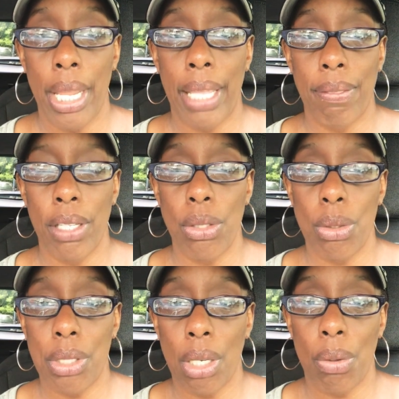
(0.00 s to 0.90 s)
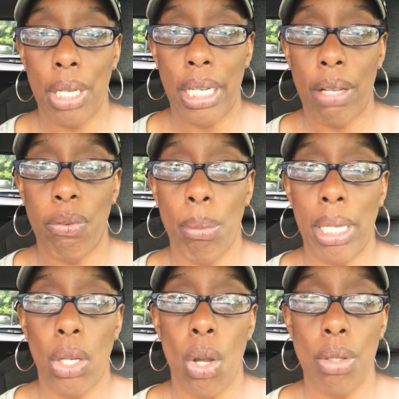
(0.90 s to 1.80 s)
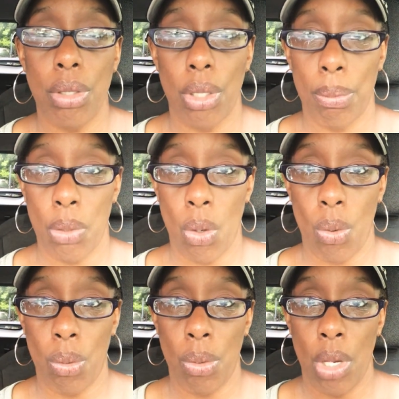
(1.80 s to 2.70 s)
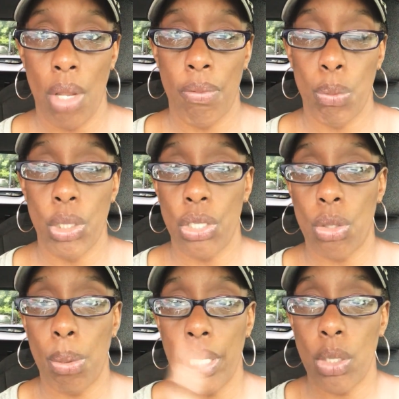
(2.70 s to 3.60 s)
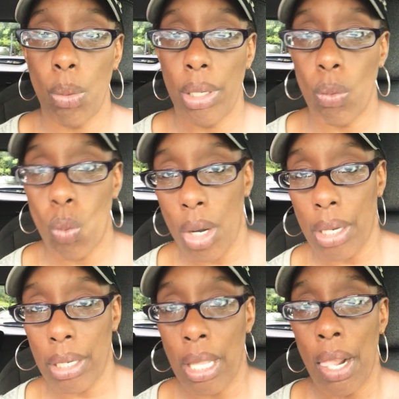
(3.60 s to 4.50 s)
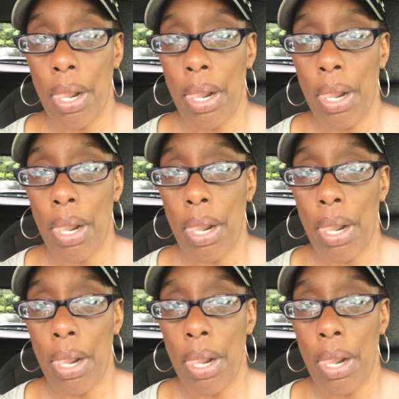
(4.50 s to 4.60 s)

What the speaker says: And then you say, okay, now for my long-term goal, for which is 2021,